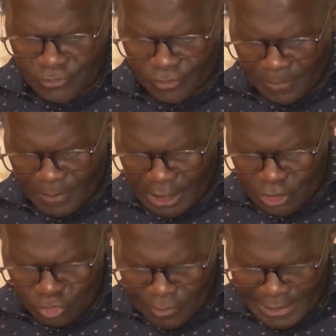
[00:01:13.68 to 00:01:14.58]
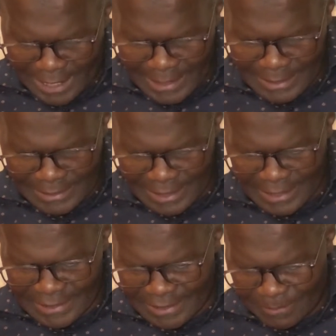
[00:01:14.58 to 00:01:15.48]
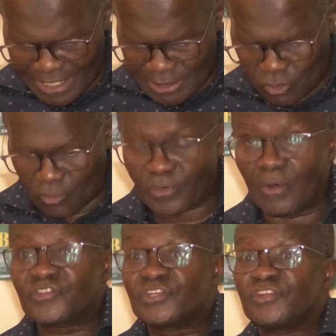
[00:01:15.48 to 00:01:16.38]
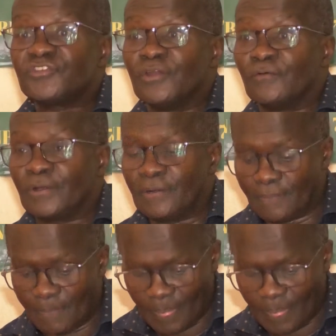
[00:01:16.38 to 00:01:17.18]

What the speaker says: discrimination regarding the legitimacy of our citizenry,